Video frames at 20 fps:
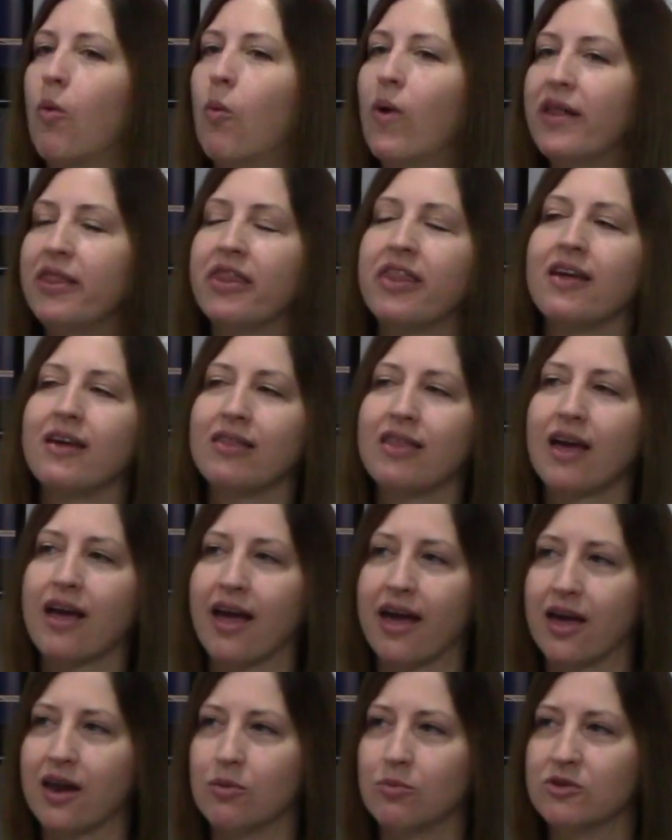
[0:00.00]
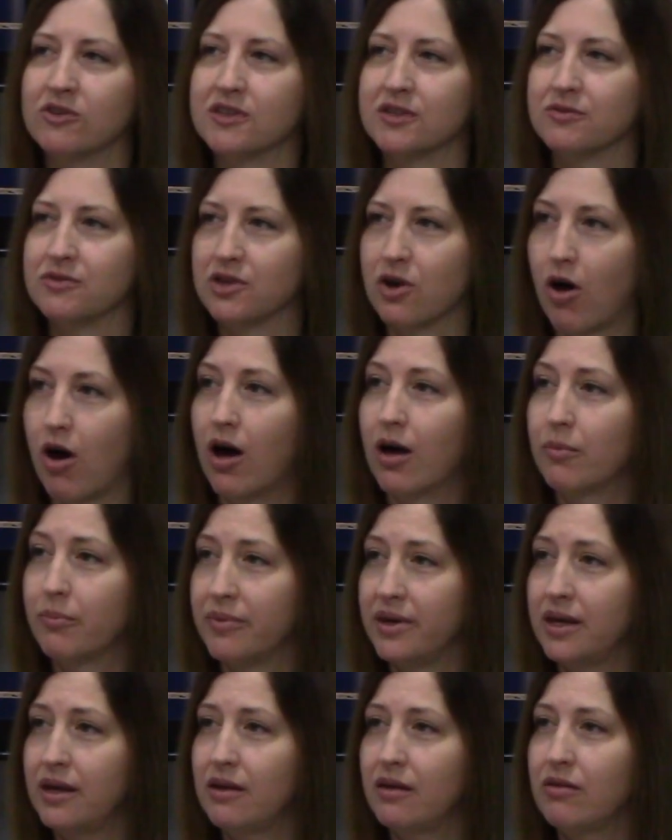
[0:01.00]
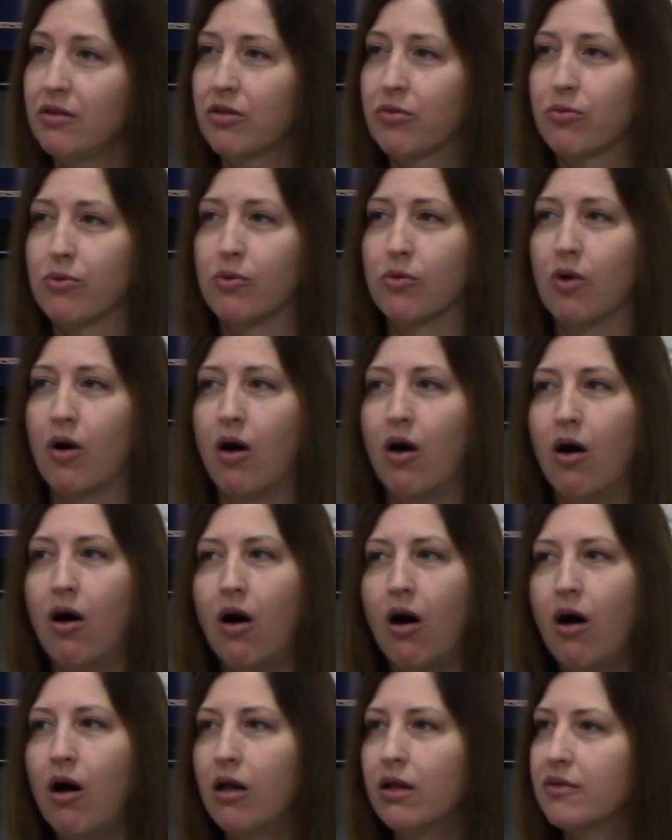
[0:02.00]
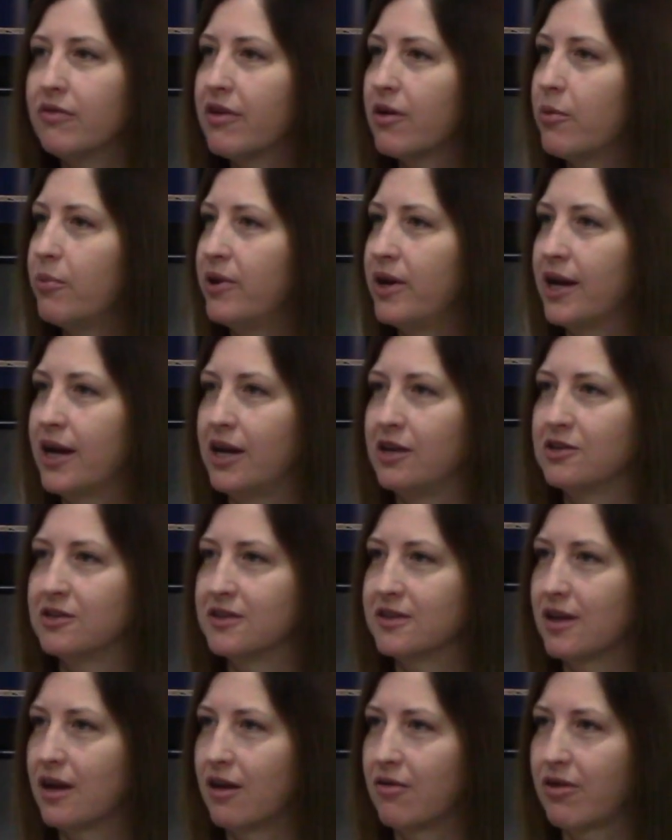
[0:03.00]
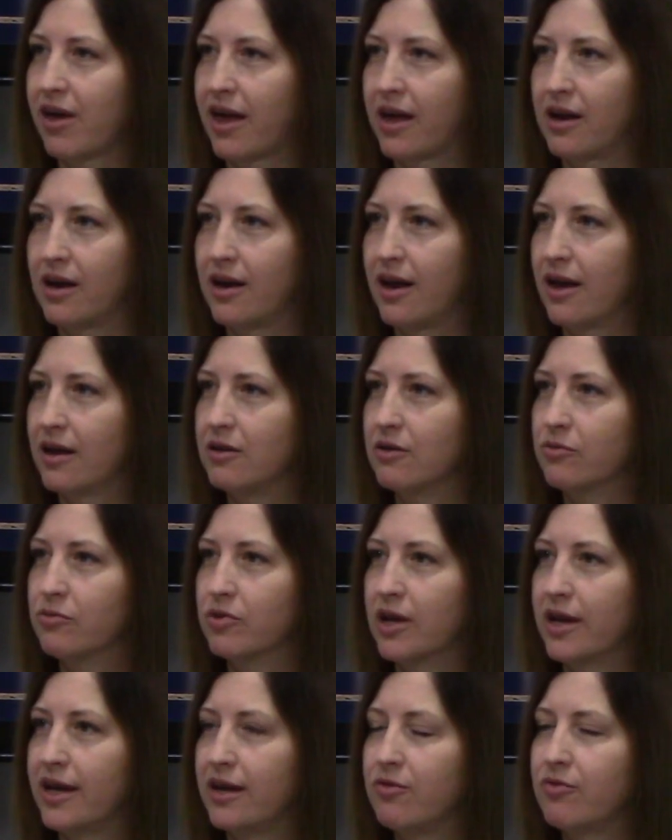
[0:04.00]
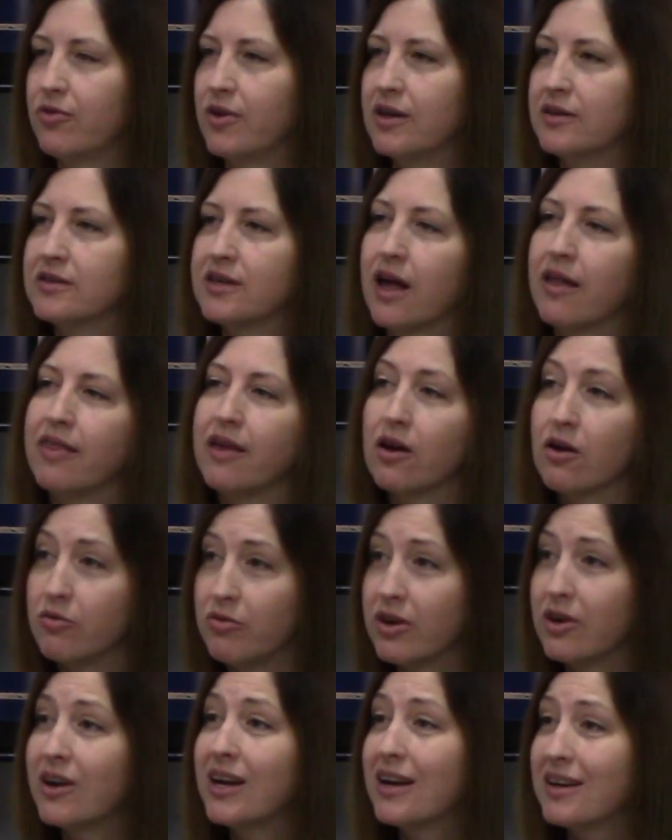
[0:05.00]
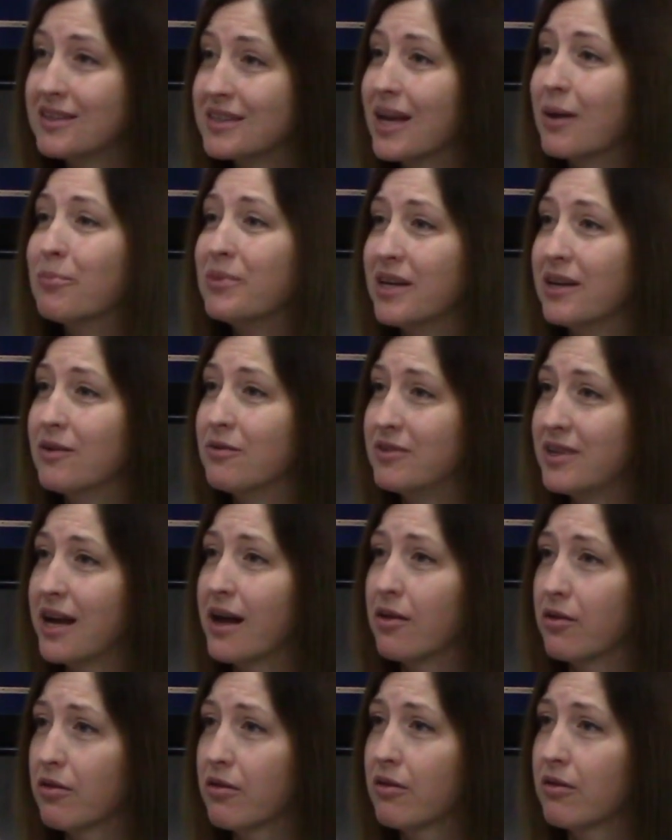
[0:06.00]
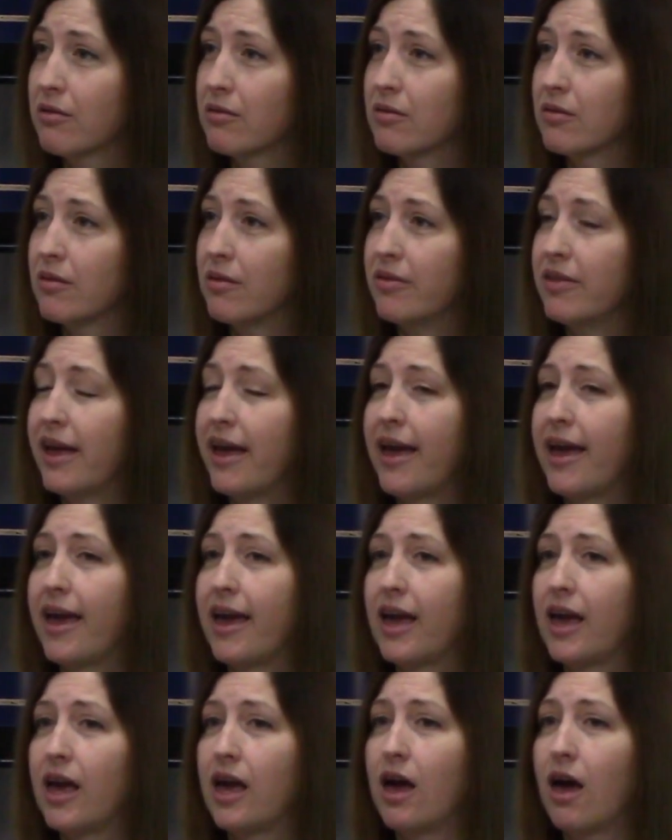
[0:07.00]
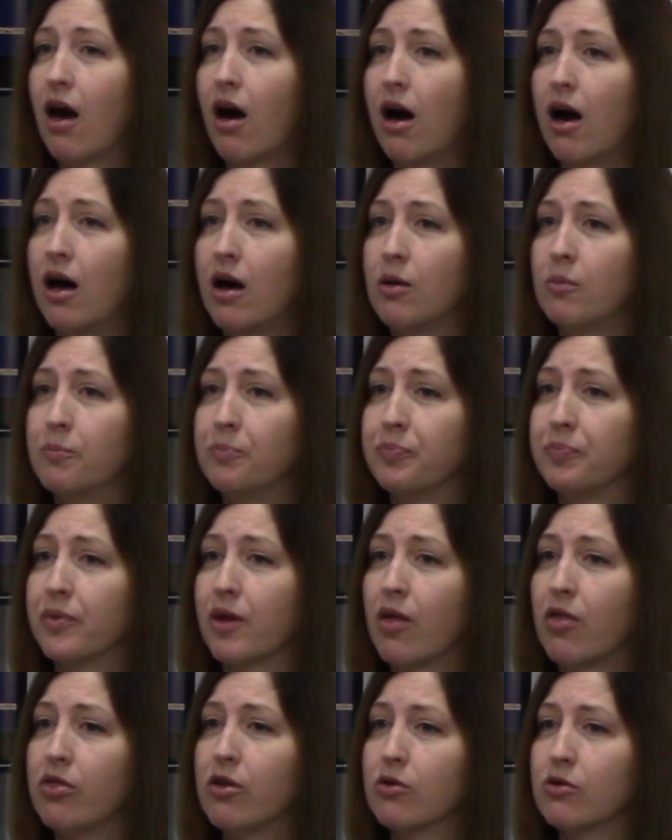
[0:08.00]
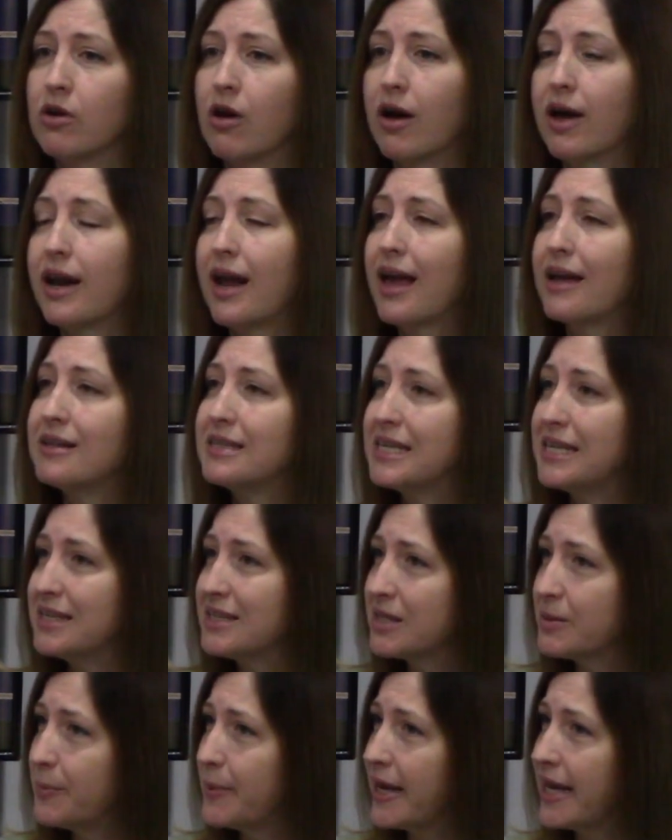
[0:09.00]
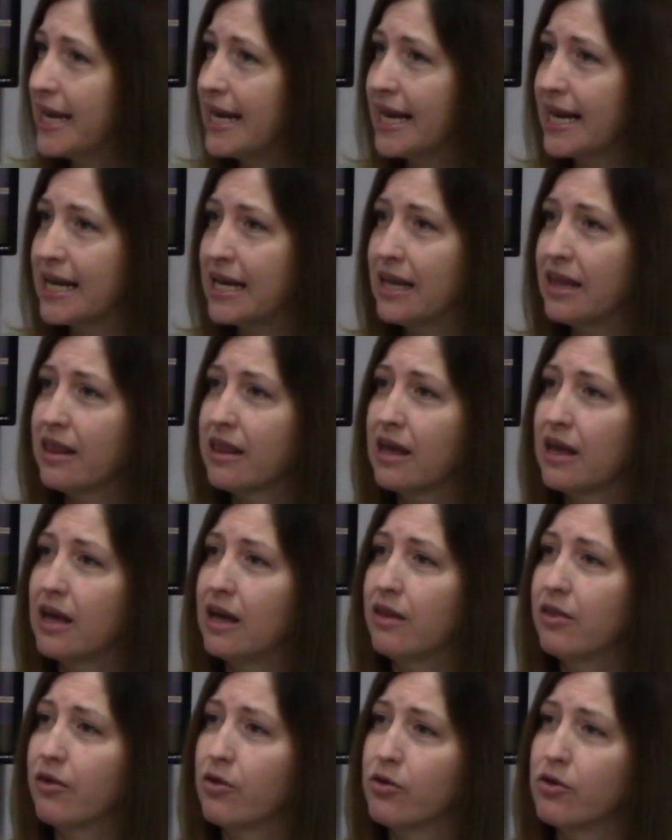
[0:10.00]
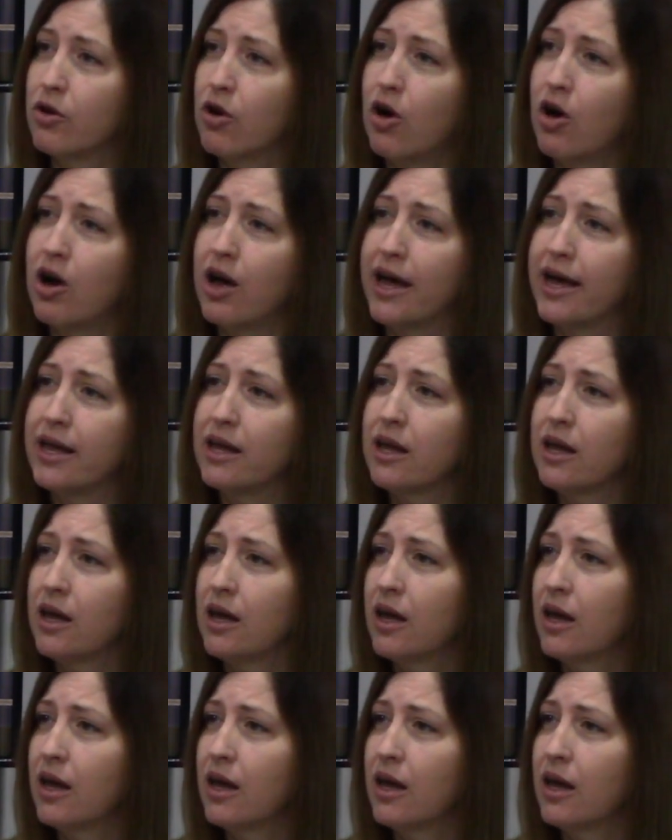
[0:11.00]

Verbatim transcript: One thing that animals have taught me through all of the communications that I've had at end of life is that they are very accepting of death. They um, they're not anticipating anything. They're not.